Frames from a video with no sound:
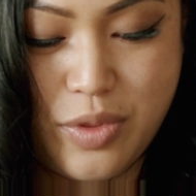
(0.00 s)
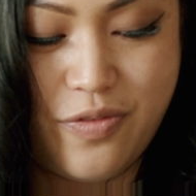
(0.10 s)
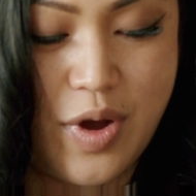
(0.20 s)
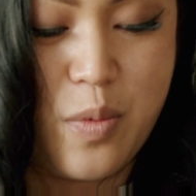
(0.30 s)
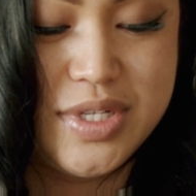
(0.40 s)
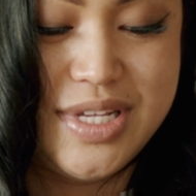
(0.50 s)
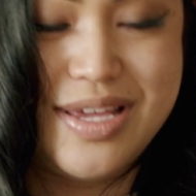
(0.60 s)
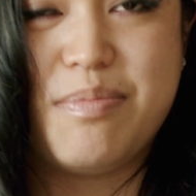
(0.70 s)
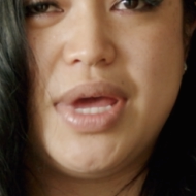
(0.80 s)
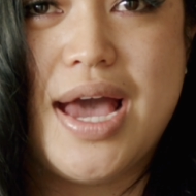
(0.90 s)
who the fuck wants to
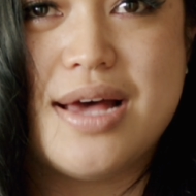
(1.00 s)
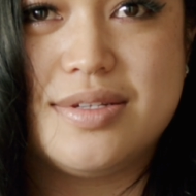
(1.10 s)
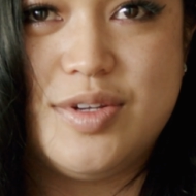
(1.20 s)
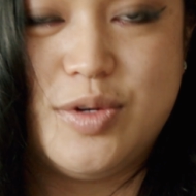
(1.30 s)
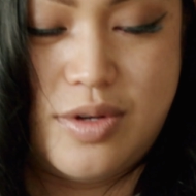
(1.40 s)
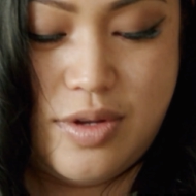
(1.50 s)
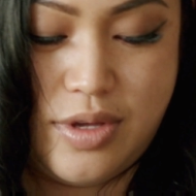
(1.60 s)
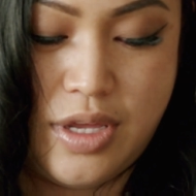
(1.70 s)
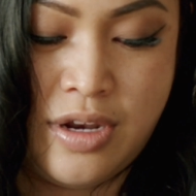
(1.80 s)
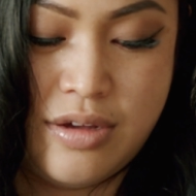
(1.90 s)
eat a big ass
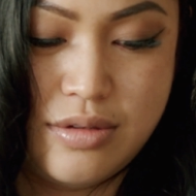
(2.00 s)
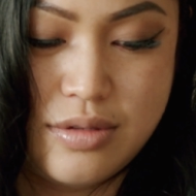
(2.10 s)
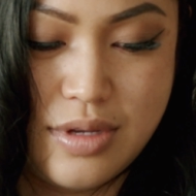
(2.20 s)
noodle, you know?